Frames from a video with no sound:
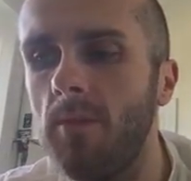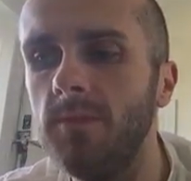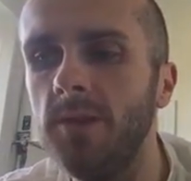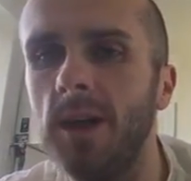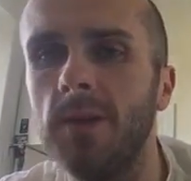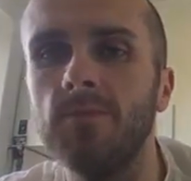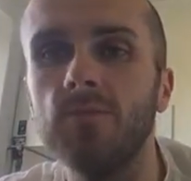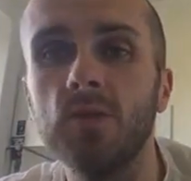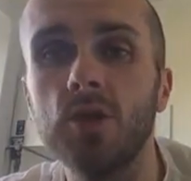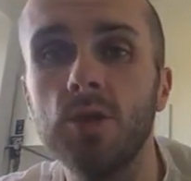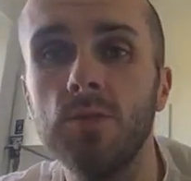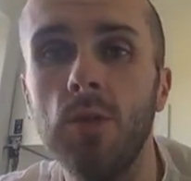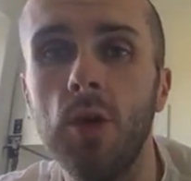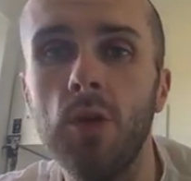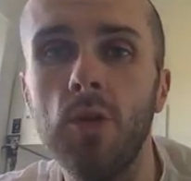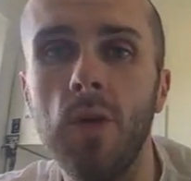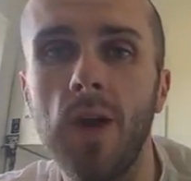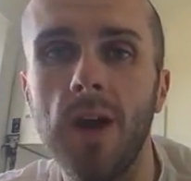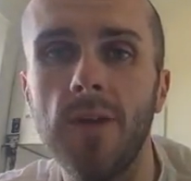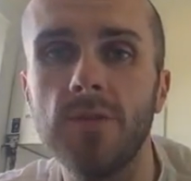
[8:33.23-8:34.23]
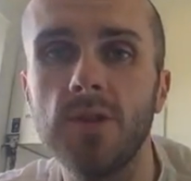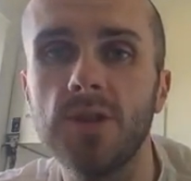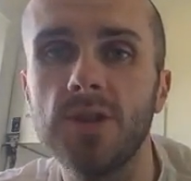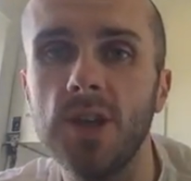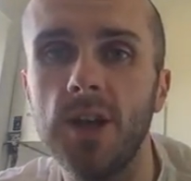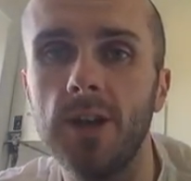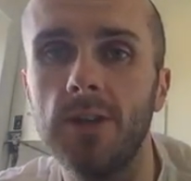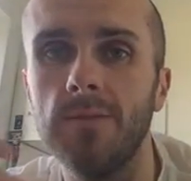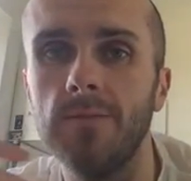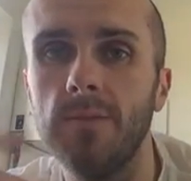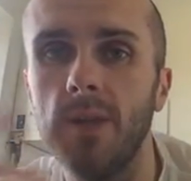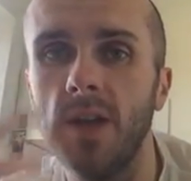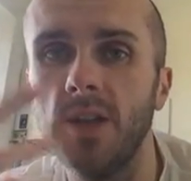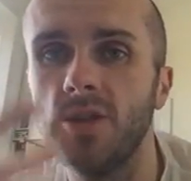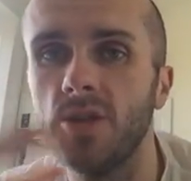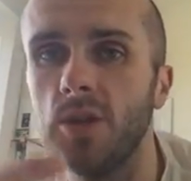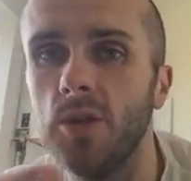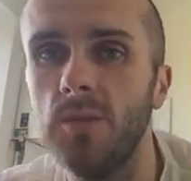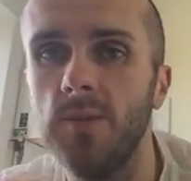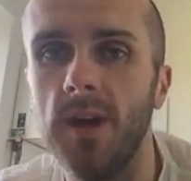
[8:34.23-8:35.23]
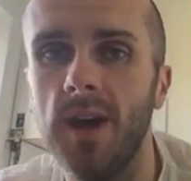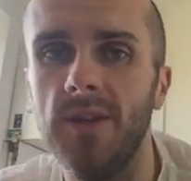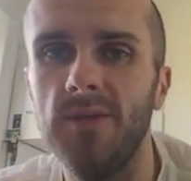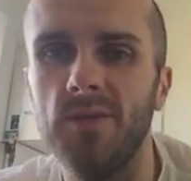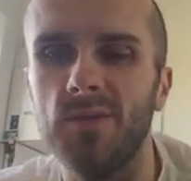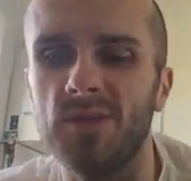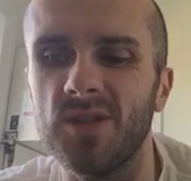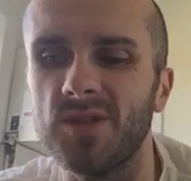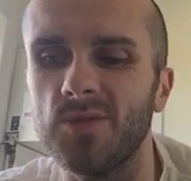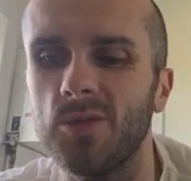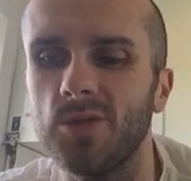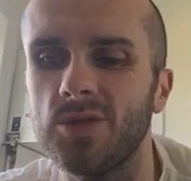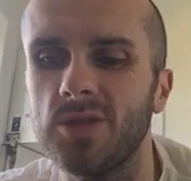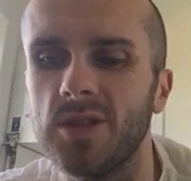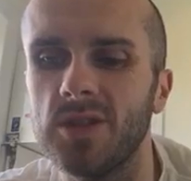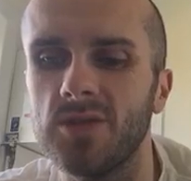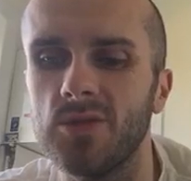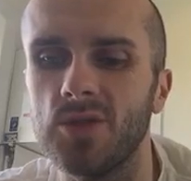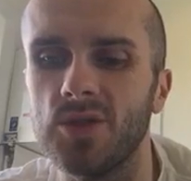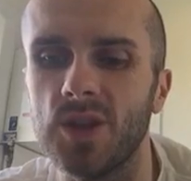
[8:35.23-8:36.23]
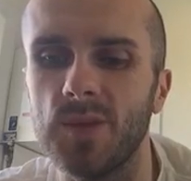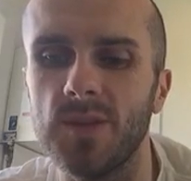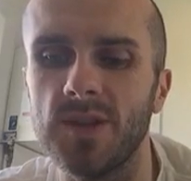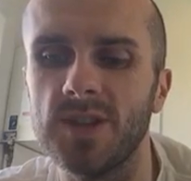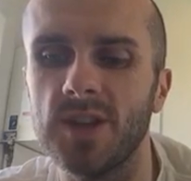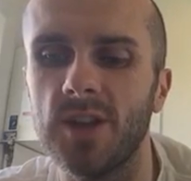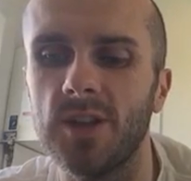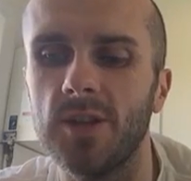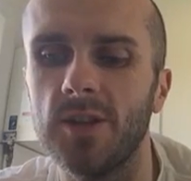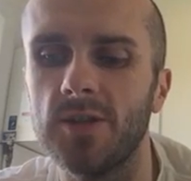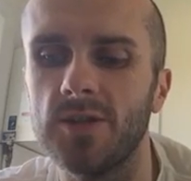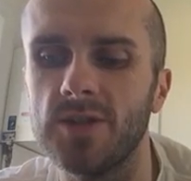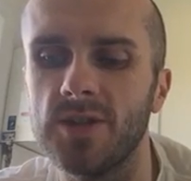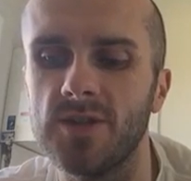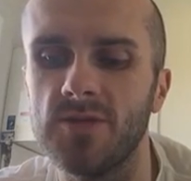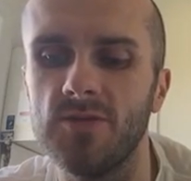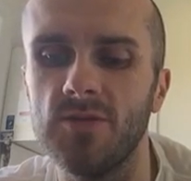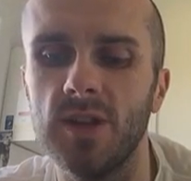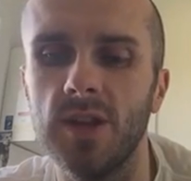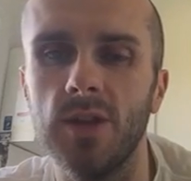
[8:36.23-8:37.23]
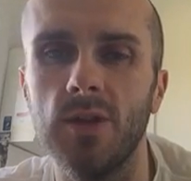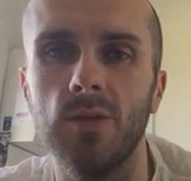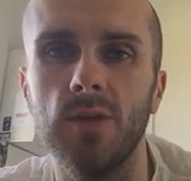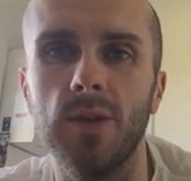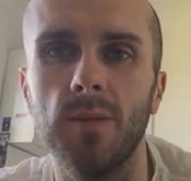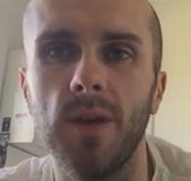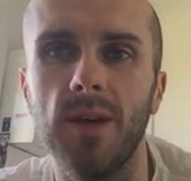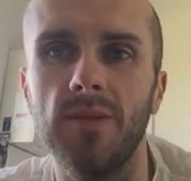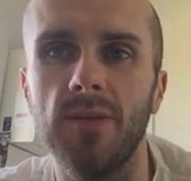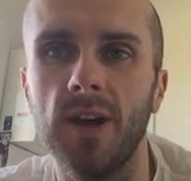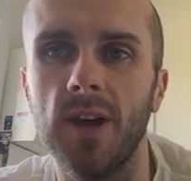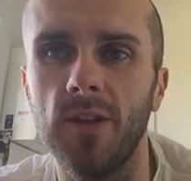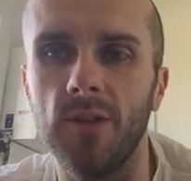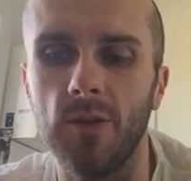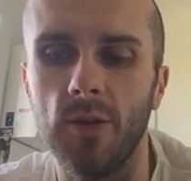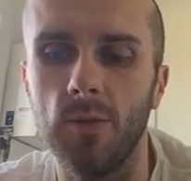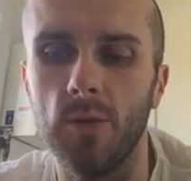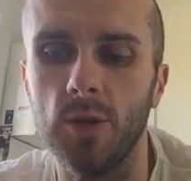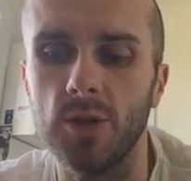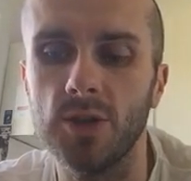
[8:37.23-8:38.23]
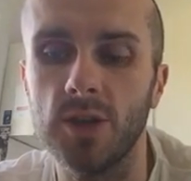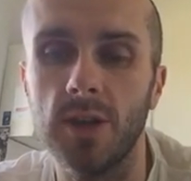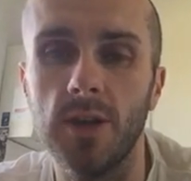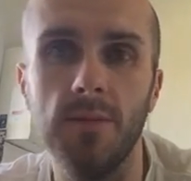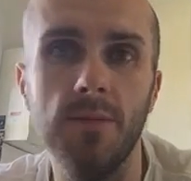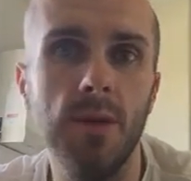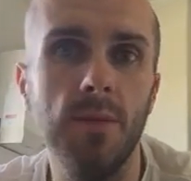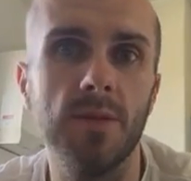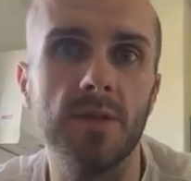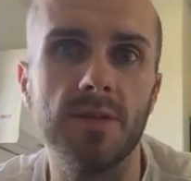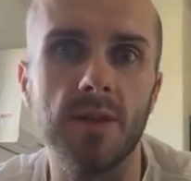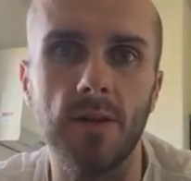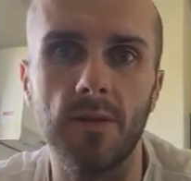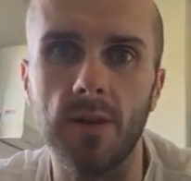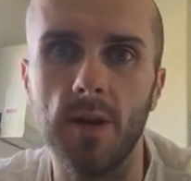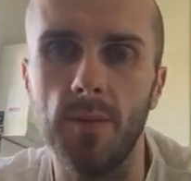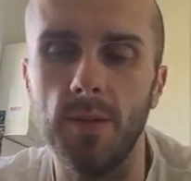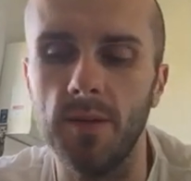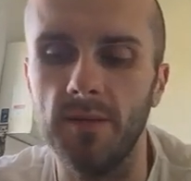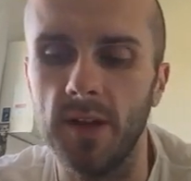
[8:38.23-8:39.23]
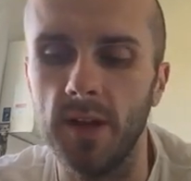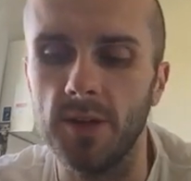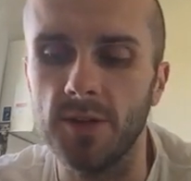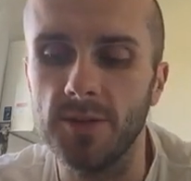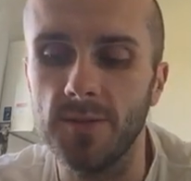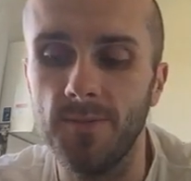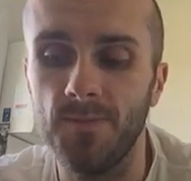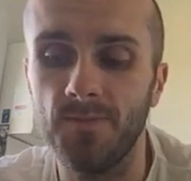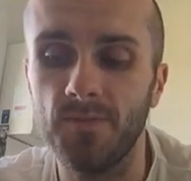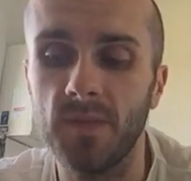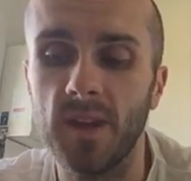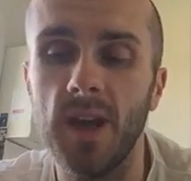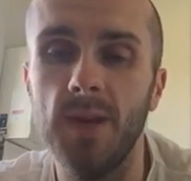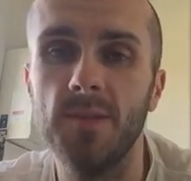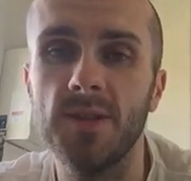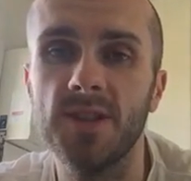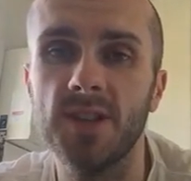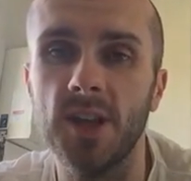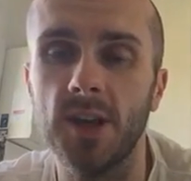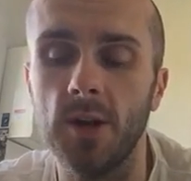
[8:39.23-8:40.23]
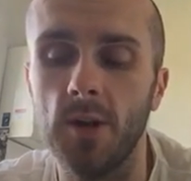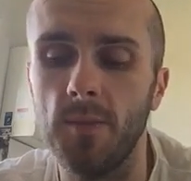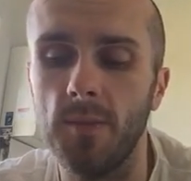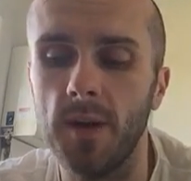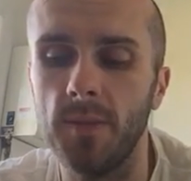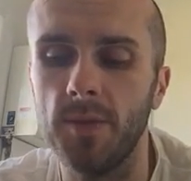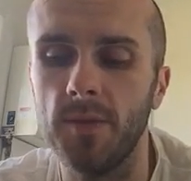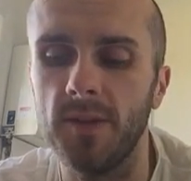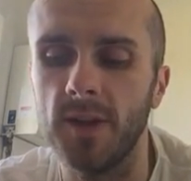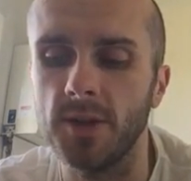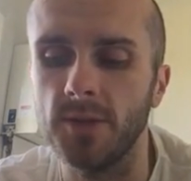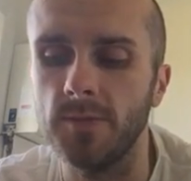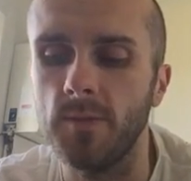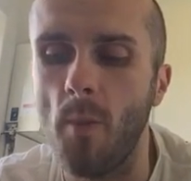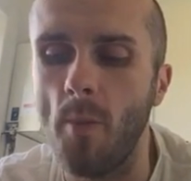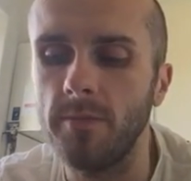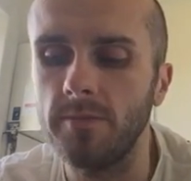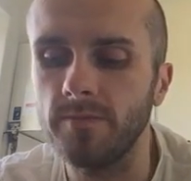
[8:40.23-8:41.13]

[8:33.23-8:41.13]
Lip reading: Yeah, tomorrow I have to sing. My job, everyone that's watching this knows I'm a singer because it's really only my friends that are watching it. Maybe there's a couple of others. I'm a singer by profession.